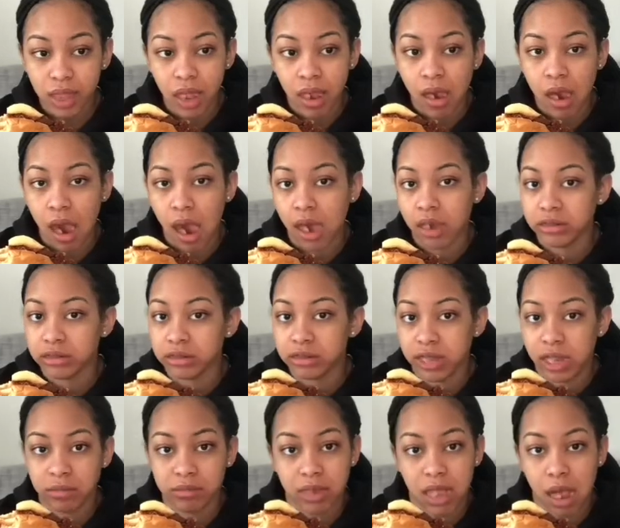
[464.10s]
at the same
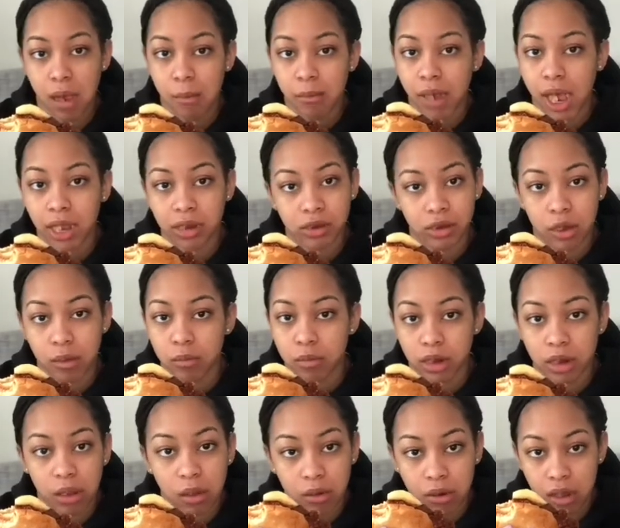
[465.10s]
time, I don't want to go
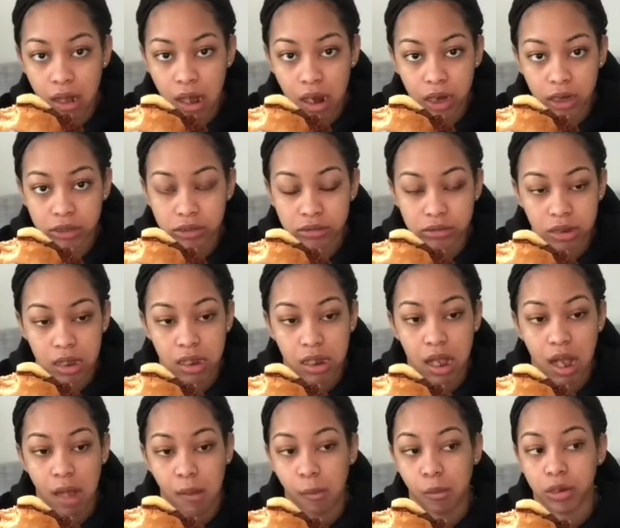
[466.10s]
to college. Like, I
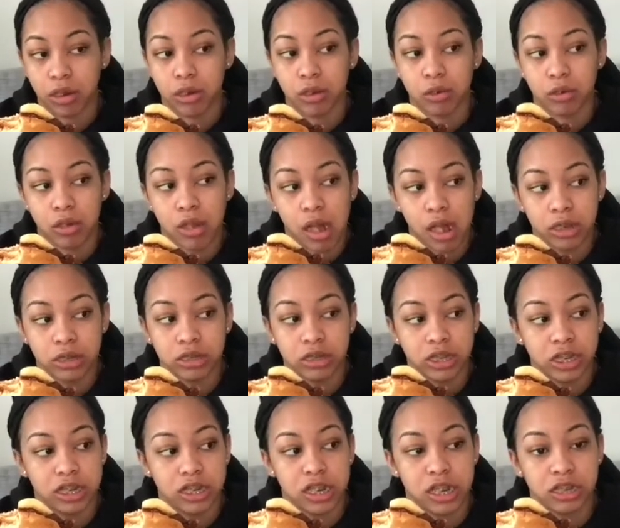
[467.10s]
want to go to college to get
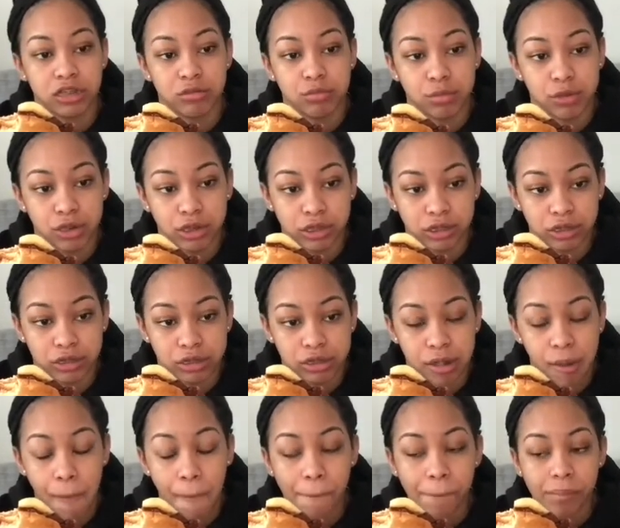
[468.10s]
the experience.
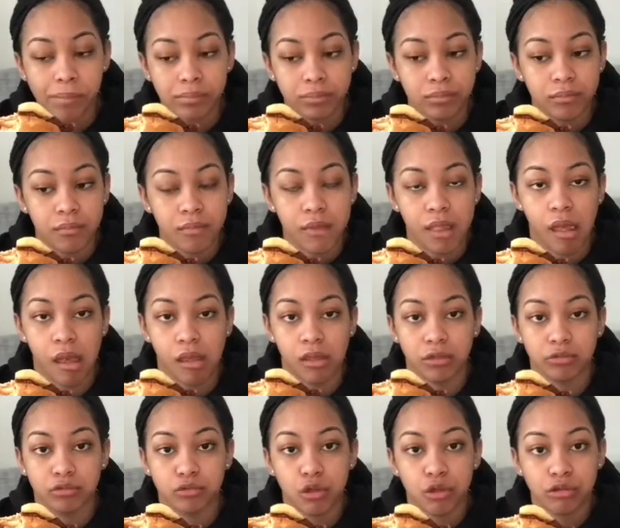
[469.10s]
And of
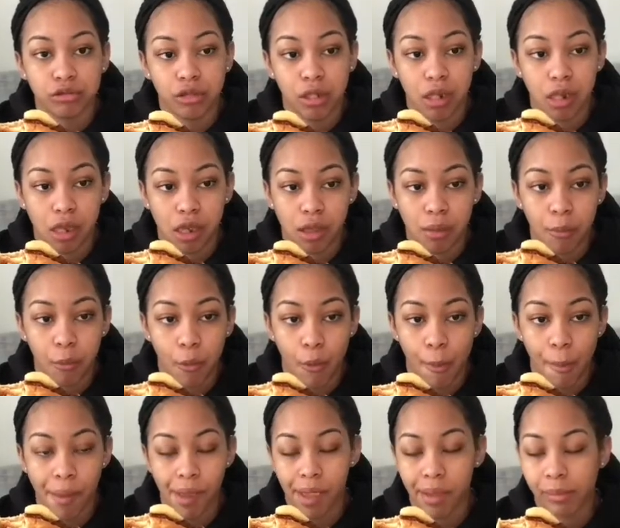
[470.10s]
course to learn more, but